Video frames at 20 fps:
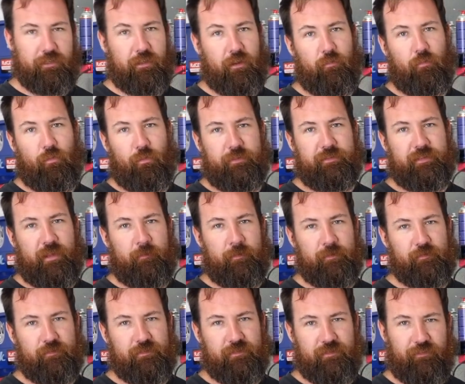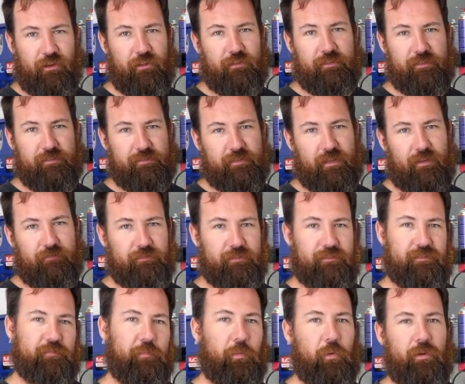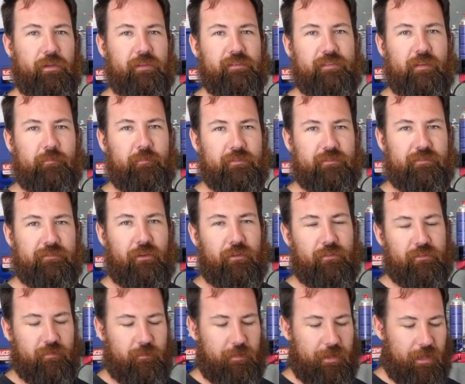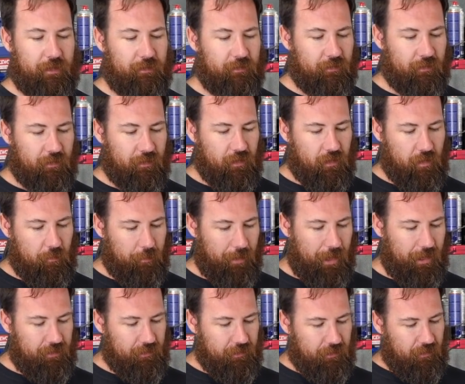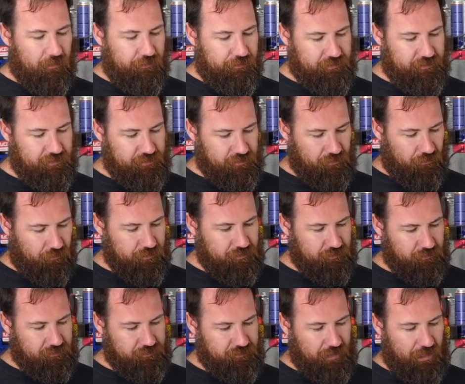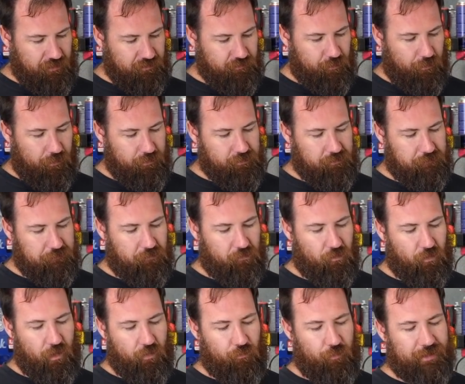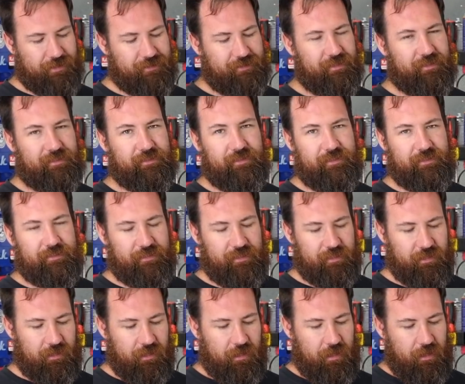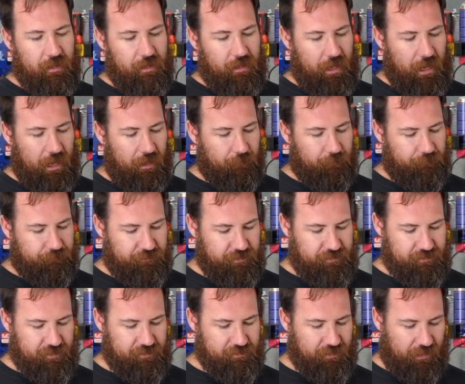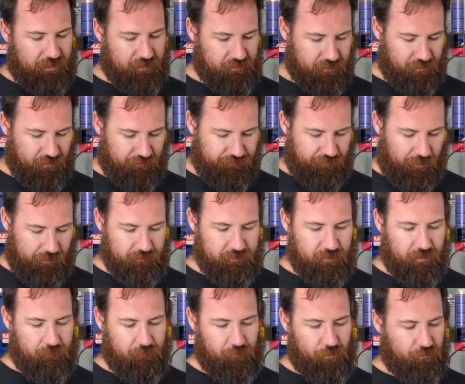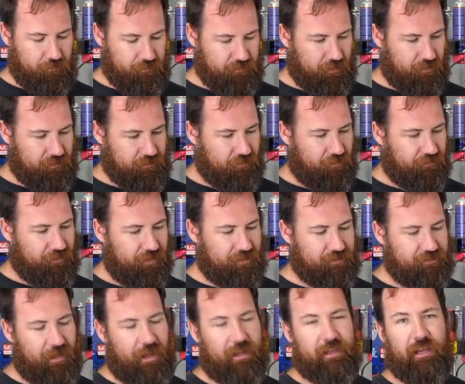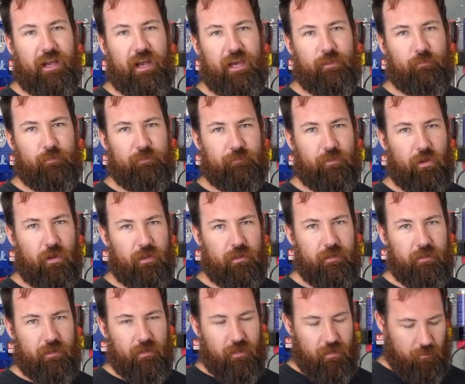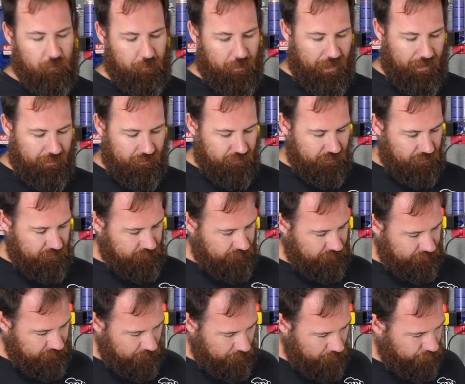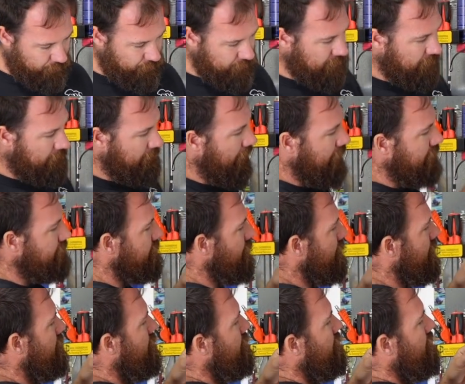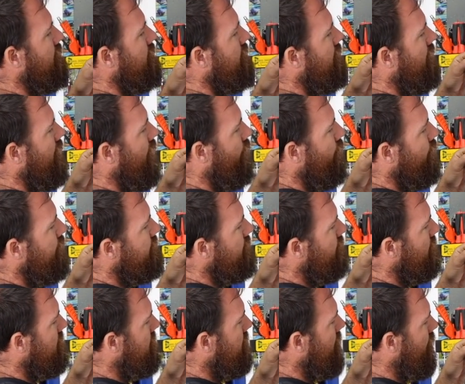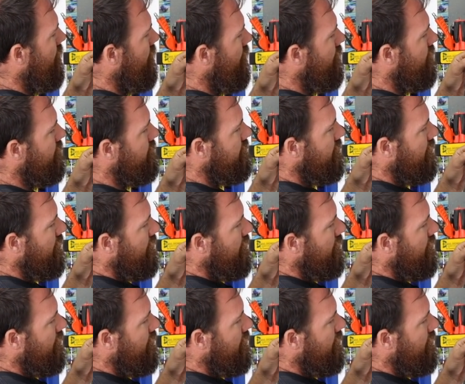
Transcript: got water damage, which I've only discovered this morning, so I'm not stoked about. But this is an original sales brochure for a Rex 660. This is actually the fun top model, so it's not the exact car that we've got, but it's got some pretty amazing original photos.